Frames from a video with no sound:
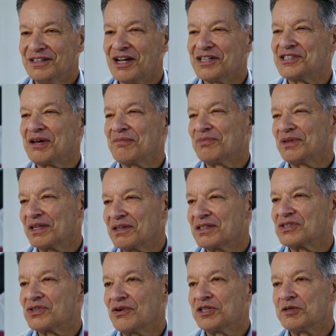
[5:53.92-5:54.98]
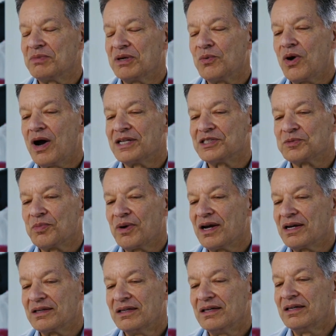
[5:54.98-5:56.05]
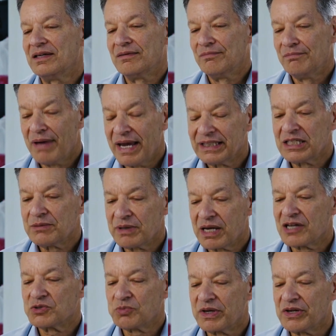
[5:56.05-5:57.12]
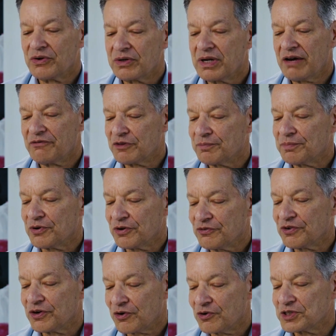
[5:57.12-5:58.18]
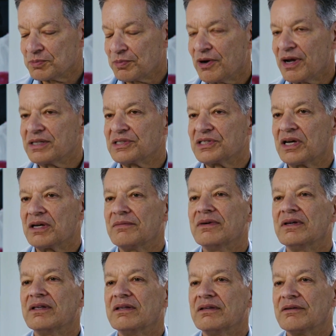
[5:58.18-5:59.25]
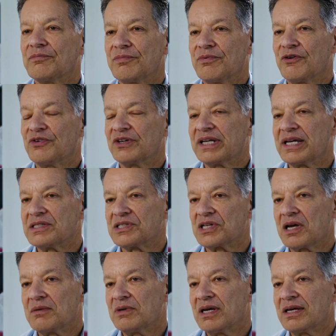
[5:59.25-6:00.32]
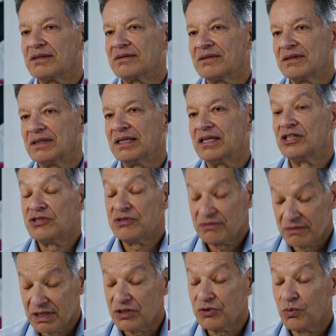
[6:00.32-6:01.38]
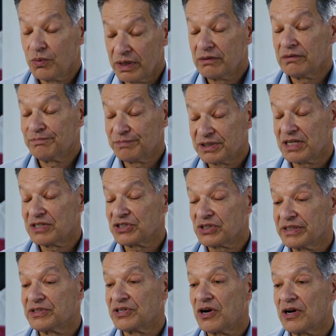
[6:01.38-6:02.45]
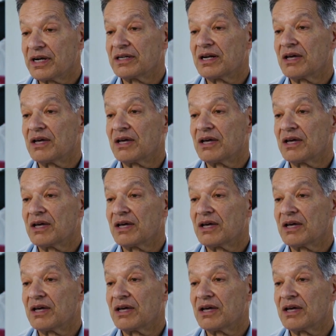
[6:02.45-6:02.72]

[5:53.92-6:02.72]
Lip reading: something that's going to be widespread, mainly because we don't have the perfect CRISPR enzyme yet. And you will potentially target